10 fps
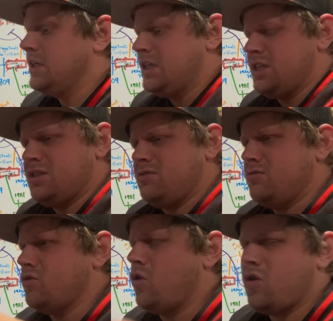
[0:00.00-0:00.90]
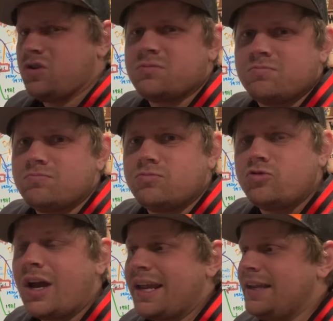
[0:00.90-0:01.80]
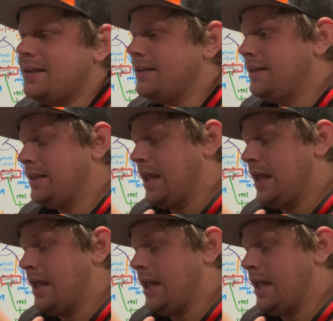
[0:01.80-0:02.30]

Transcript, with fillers: He's an awesome dragon,